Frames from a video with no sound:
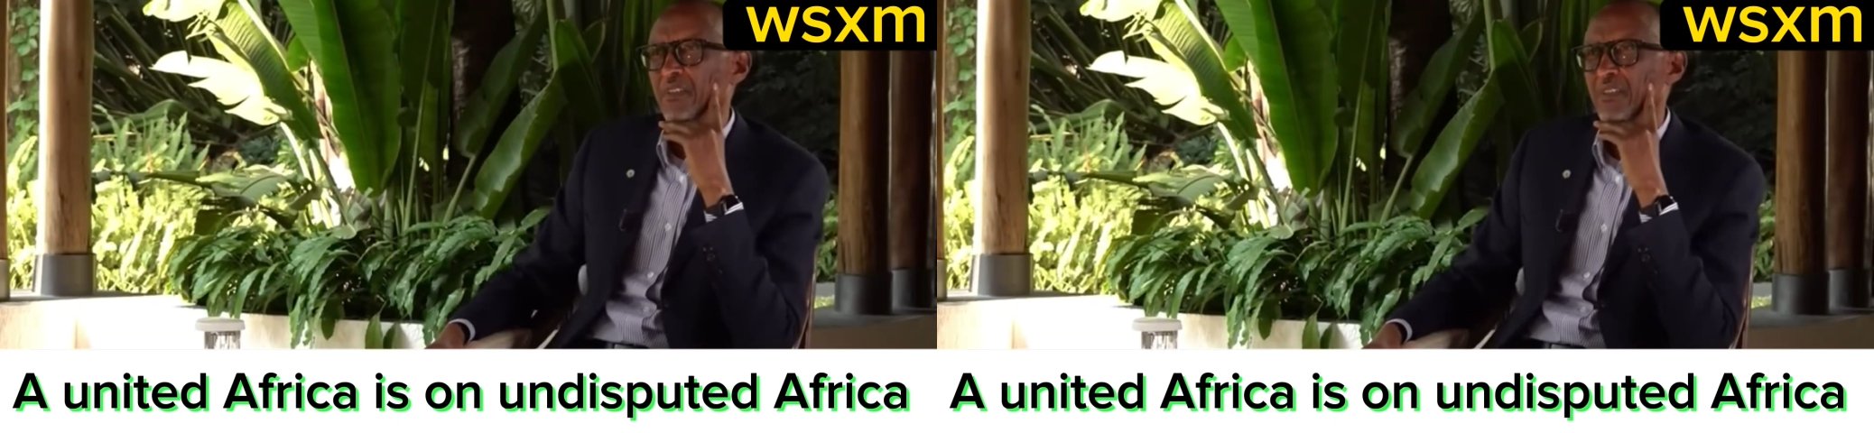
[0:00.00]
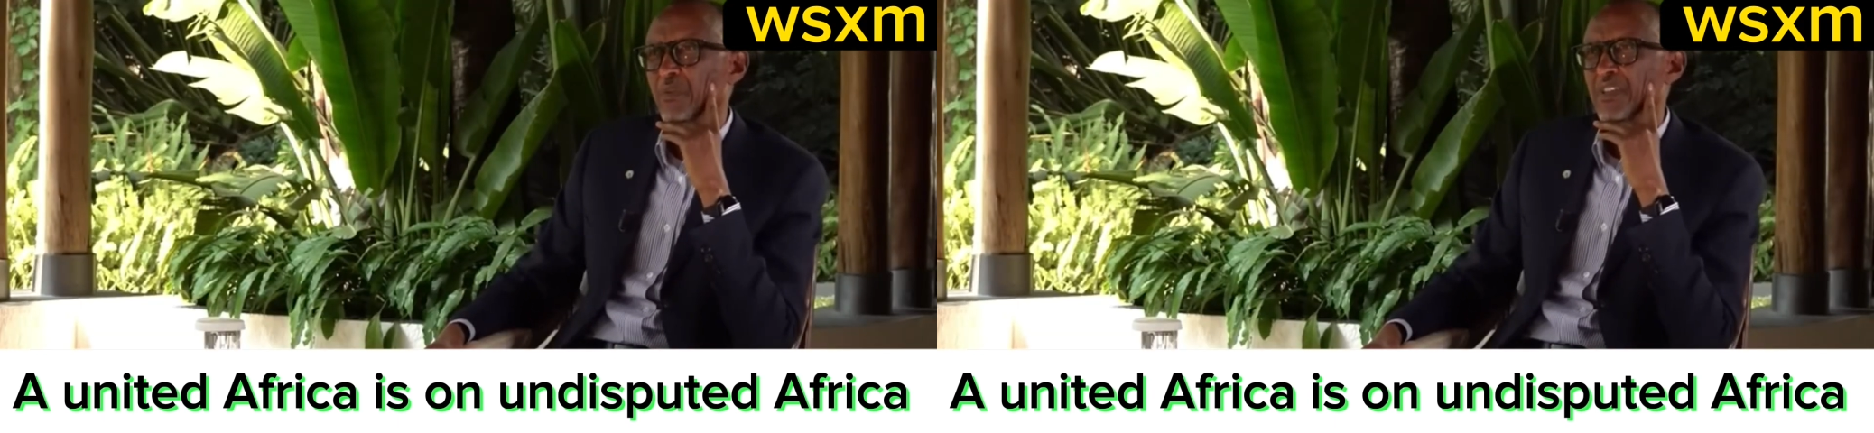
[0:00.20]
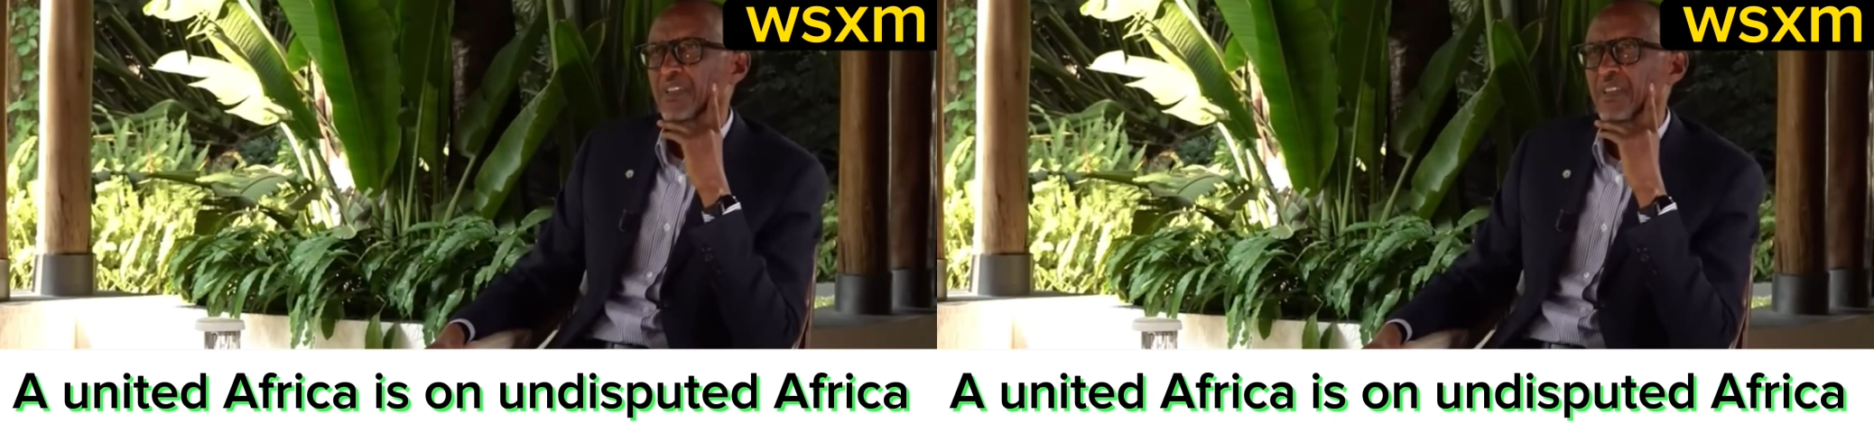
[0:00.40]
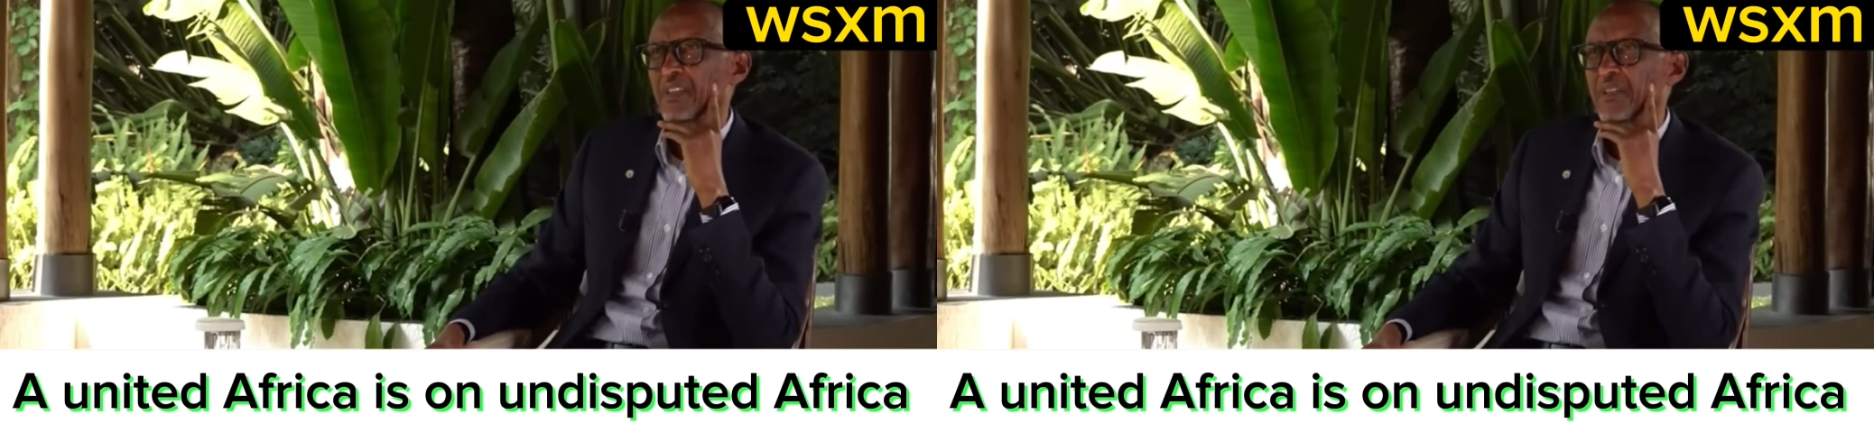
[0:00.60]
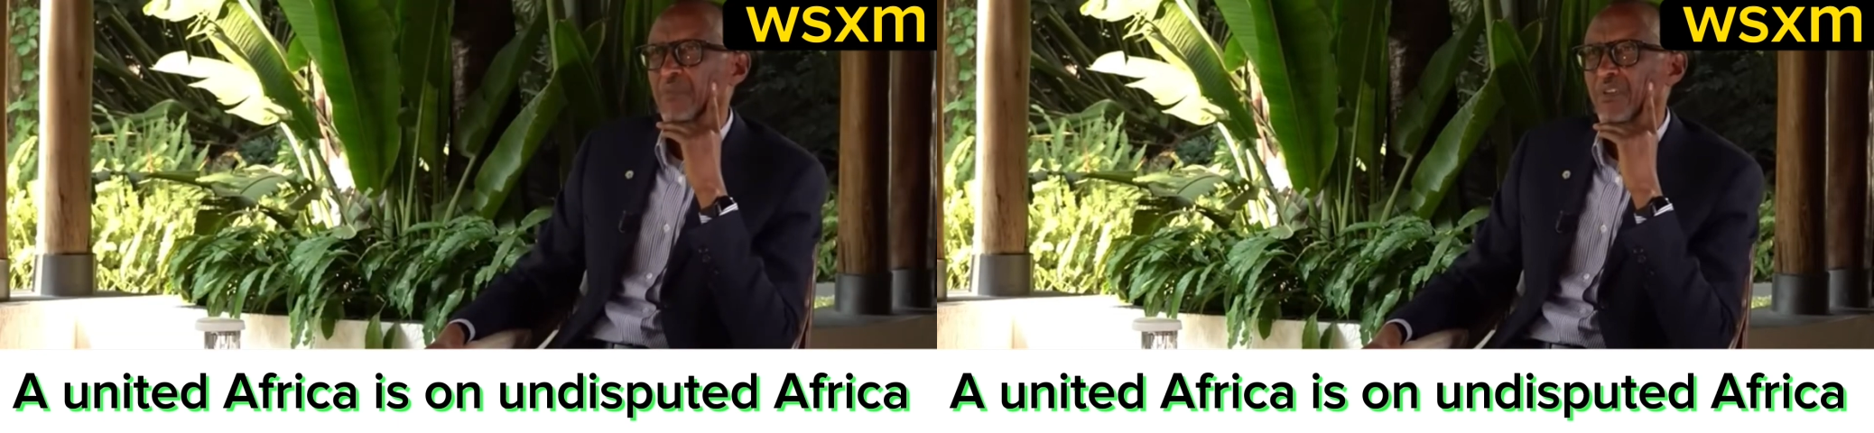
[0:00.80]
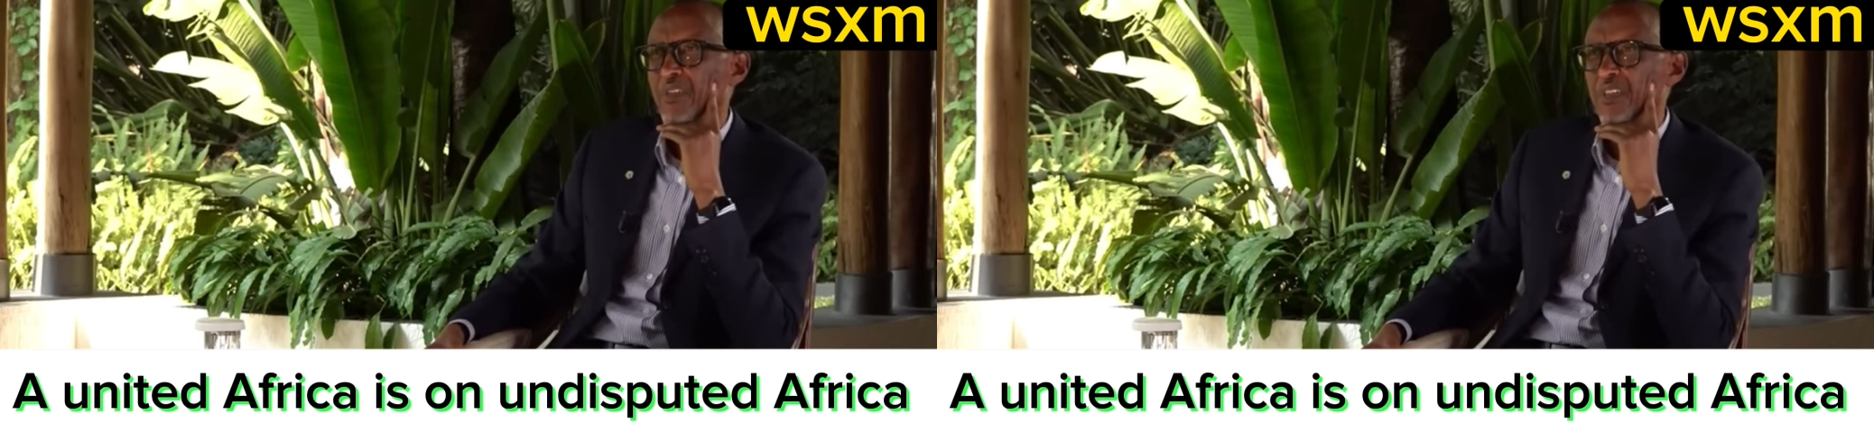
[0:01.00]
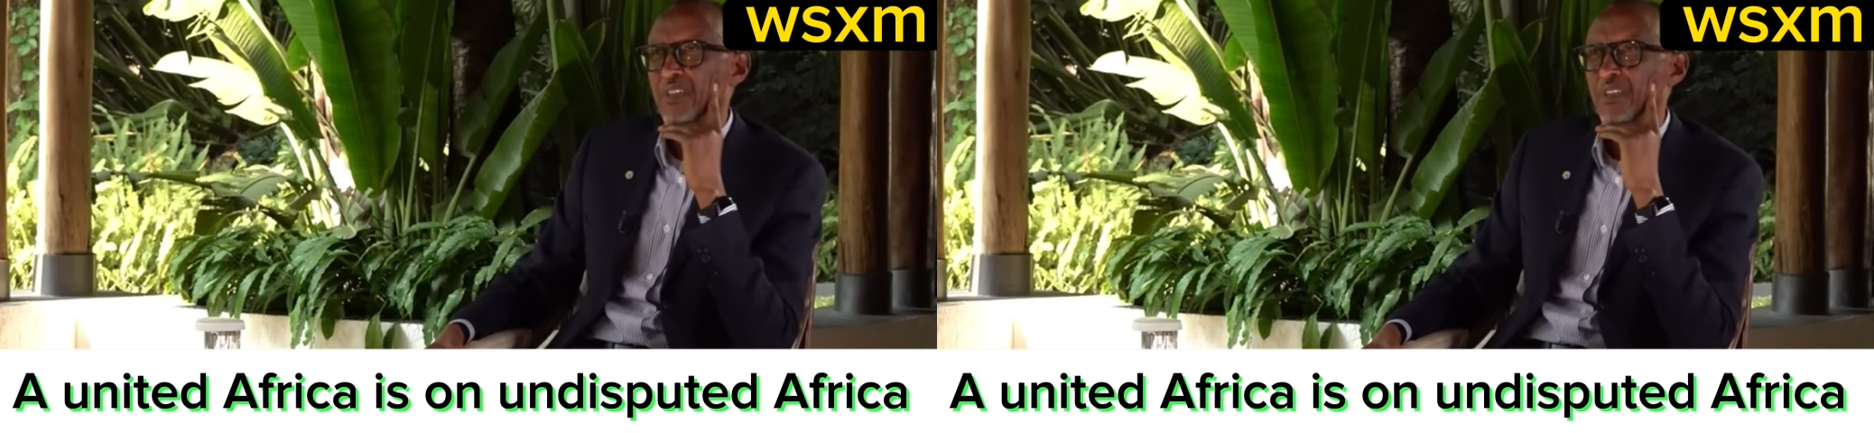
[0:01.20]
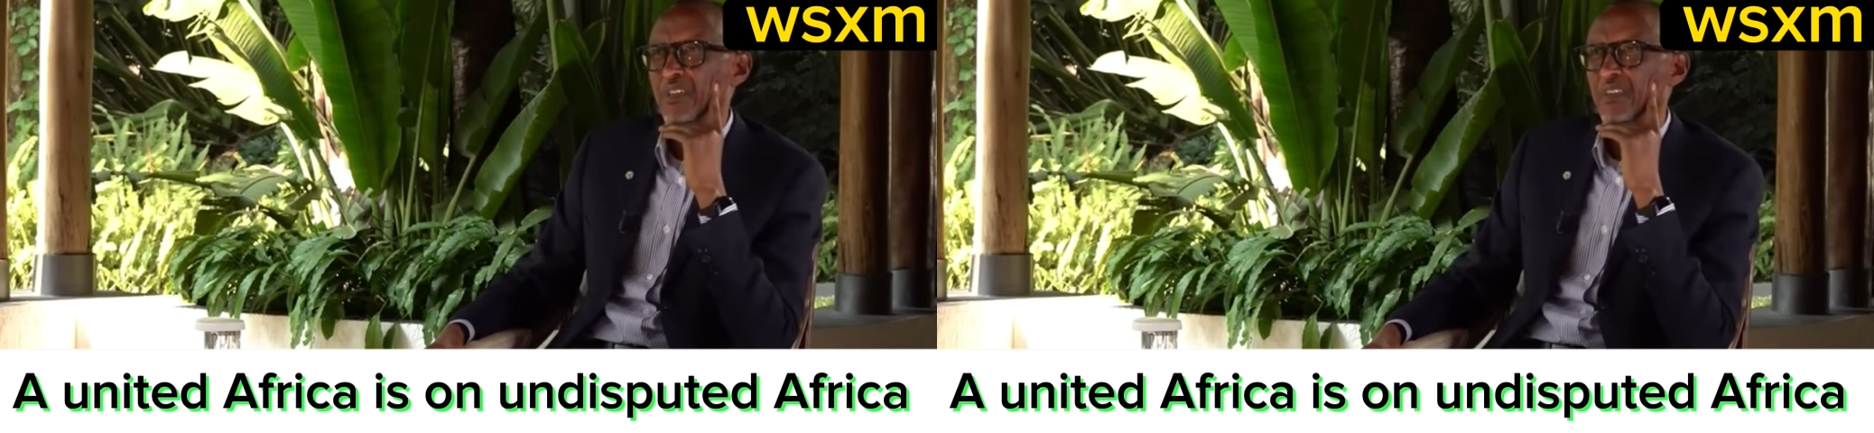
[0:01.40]
Western
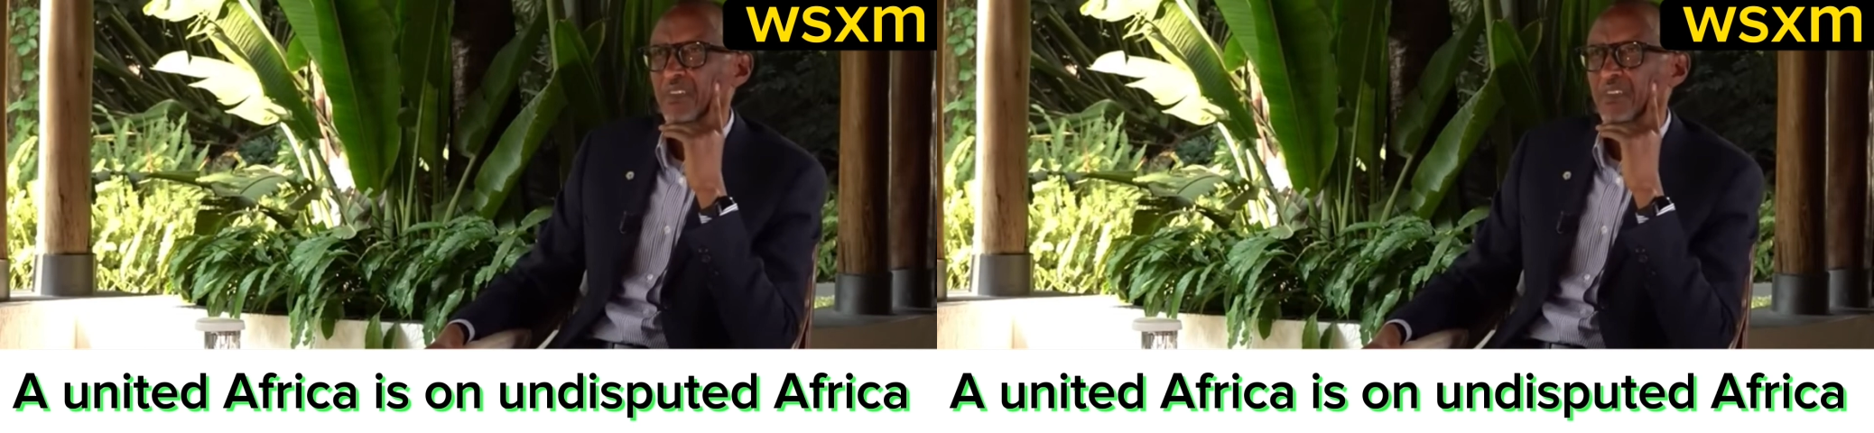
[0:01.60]
democracy?